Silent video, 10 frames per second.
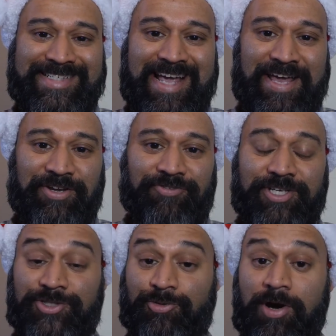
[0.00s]
10 of
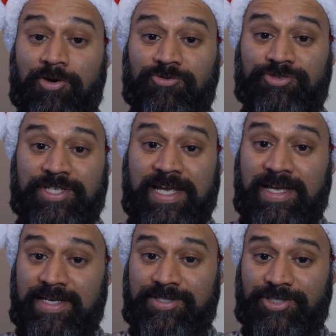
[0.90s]
the 12
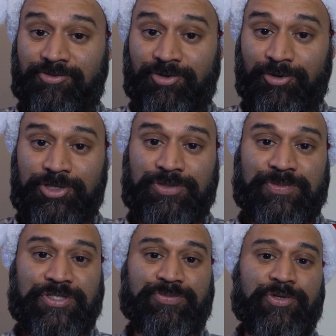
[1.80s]
days of
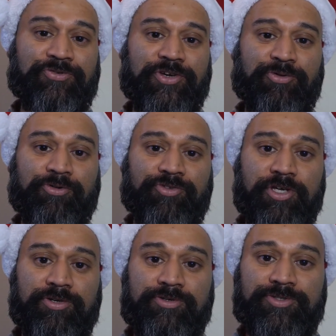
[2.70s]
Christmas movie
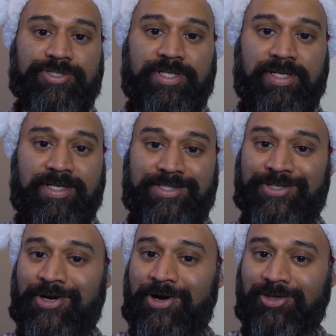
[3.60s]
reviews. And as a
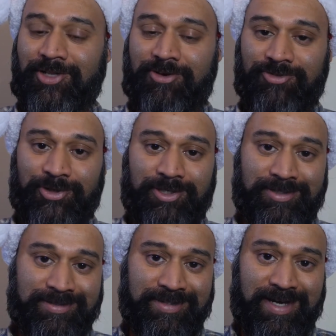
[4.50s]
dog lover,
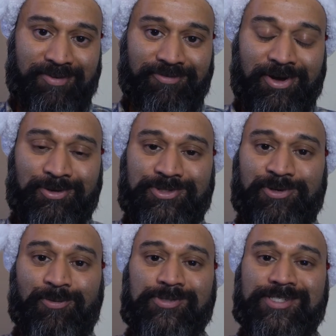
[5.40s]
I felt
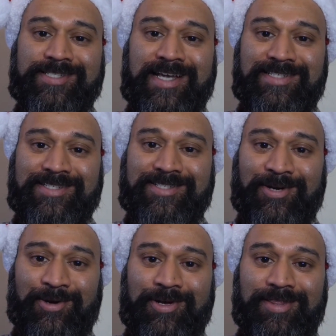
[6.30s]
it was
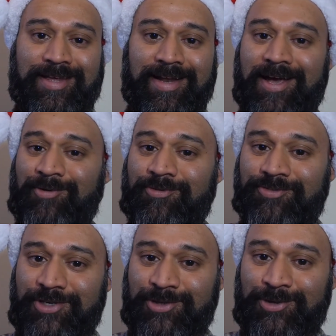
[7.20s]
necessary that I
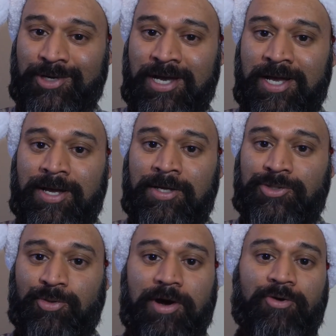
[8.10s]
review
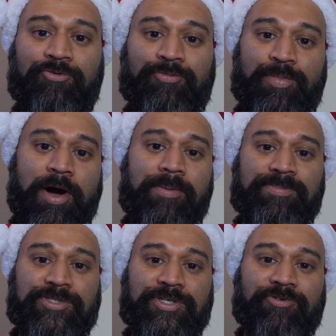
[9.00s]
12
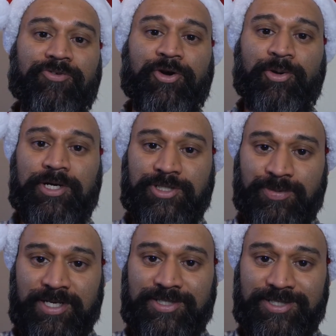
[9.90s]
Pups of
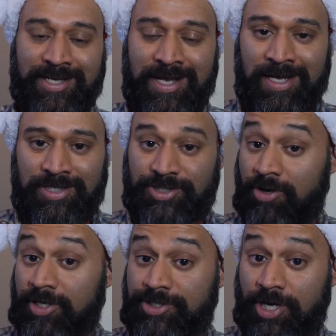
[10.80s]
Christmas,
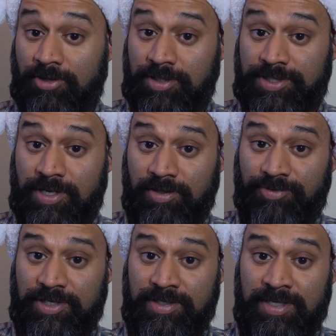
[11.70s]
starring Charlotte
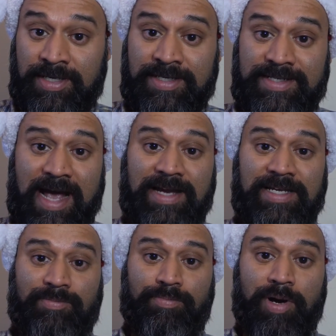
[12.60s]
Sullivan
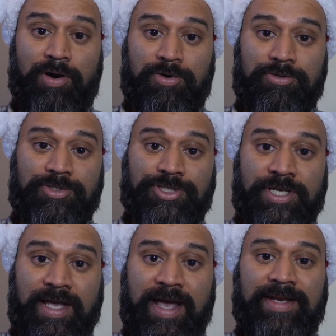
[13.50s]
Donny Boaz,
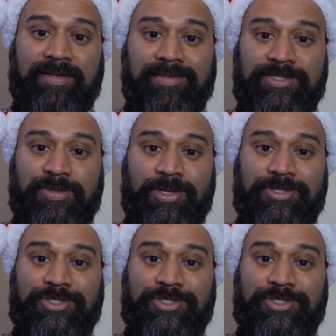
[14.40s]
and Elizabeth